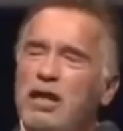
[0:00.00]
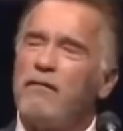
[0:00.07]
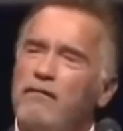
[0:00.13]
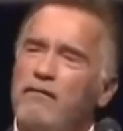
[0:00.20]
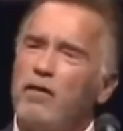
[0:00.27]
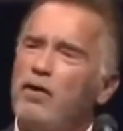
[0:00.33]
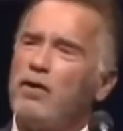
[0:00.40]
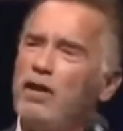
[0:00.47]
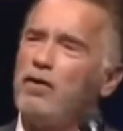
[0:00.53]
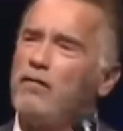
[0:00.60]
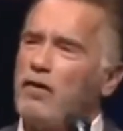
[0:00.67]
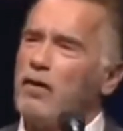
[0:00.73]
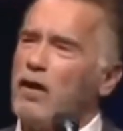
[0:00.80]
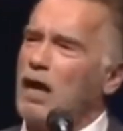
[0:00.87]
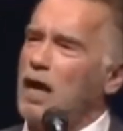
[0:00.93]
how further
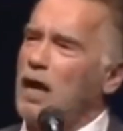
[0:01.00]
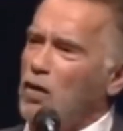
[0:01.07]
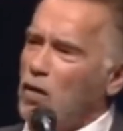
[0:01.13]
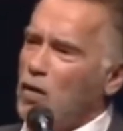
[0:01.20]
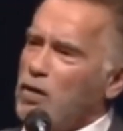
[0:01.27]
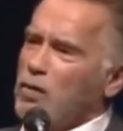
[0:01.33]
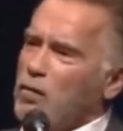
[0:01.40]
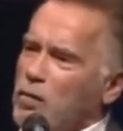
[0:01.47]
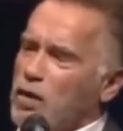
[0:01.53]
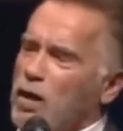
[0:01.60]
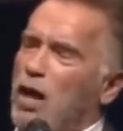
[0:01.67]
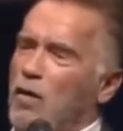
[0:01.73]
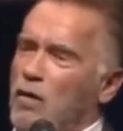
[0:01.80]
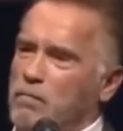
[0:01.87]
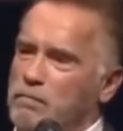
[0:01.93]
along you would
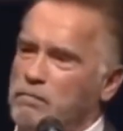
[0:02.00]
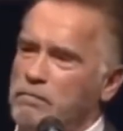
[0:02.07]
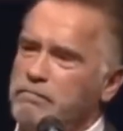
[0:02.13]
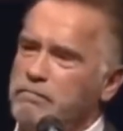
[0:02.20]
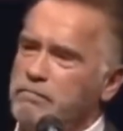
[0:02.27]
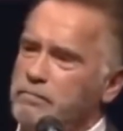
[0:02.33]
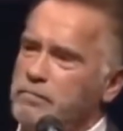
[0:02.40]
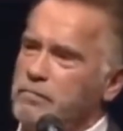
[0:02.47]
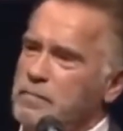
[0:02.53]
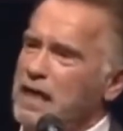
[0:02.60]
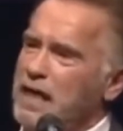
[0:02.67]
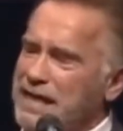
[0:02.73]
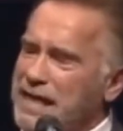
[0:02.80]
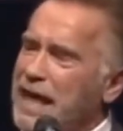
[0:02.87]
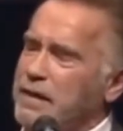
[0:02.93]
go
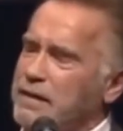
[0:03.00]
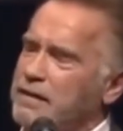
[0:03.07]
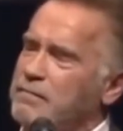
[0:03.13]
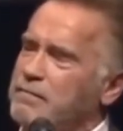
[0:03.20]
and get.